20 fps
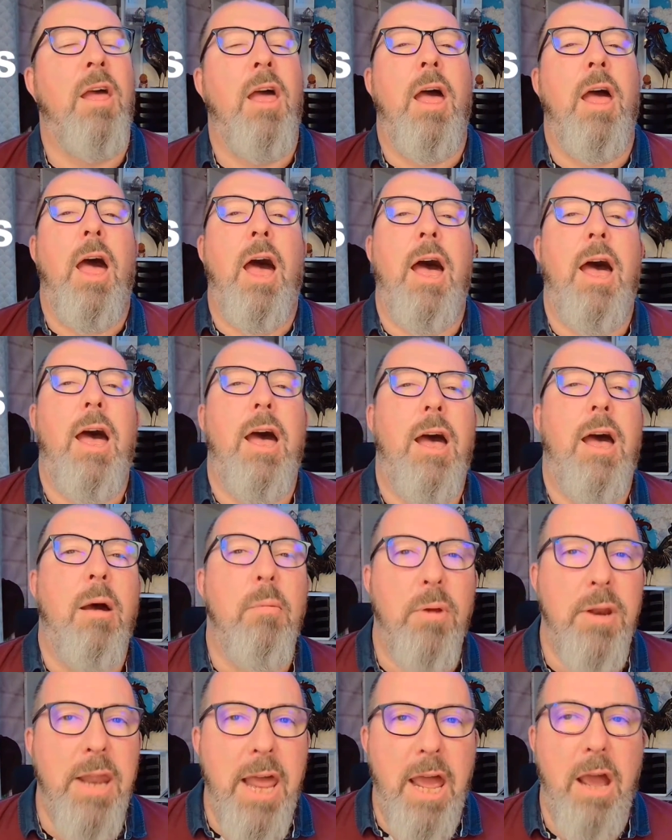But
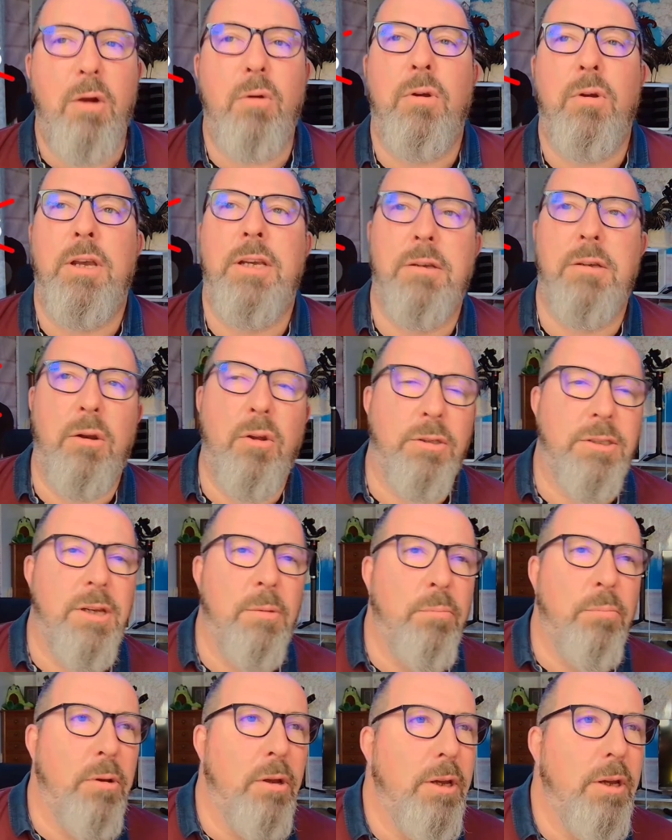now is a lot simpler.